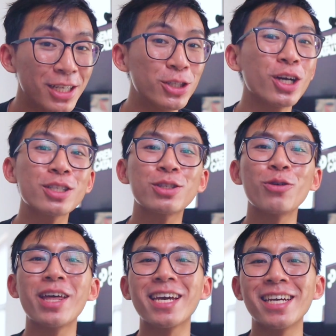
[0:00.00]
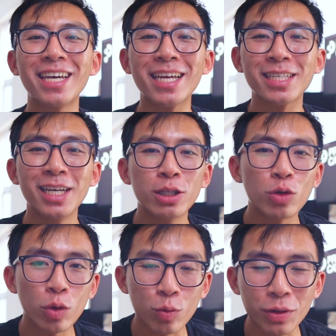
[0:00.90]
just so they can get
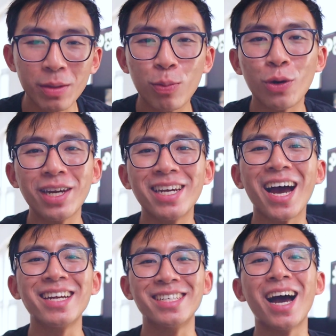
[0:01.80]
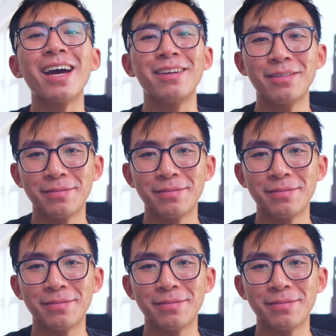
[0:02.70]
to 3.99.